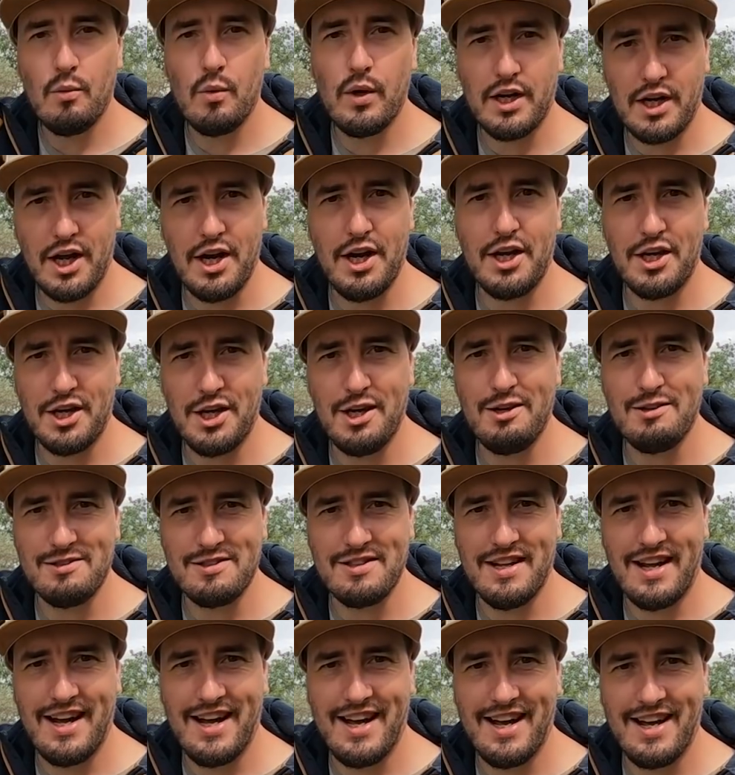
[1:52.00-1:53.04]
we're going to use
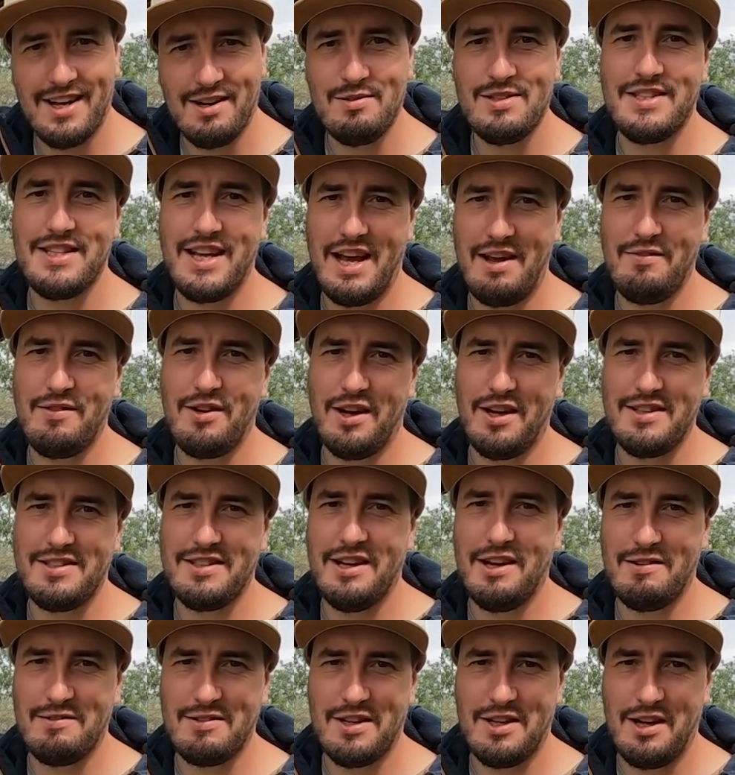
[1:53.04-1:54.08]
that. We saved
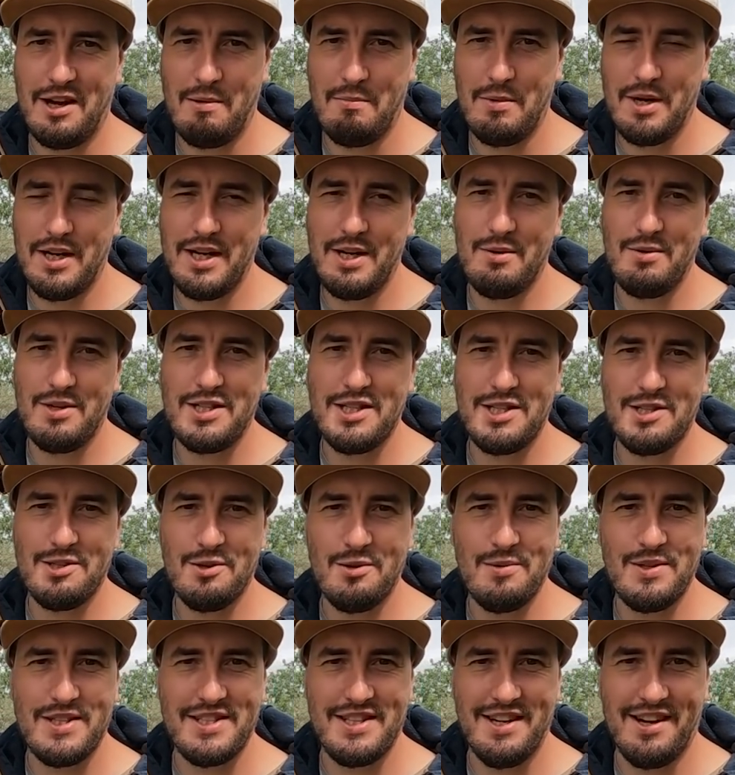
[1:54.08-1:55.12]
ourselves a lot of money, which is
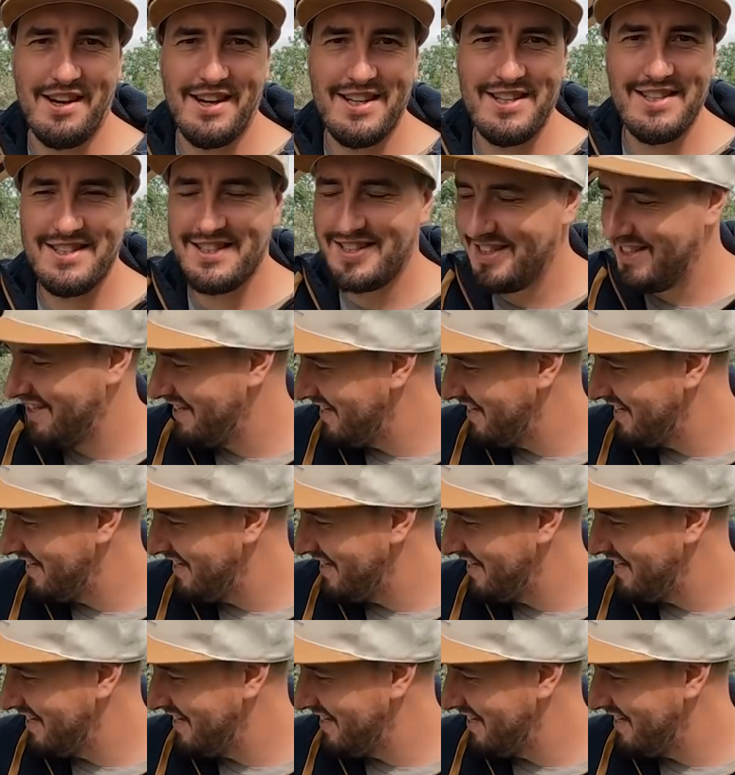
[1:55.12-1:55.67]
always nice.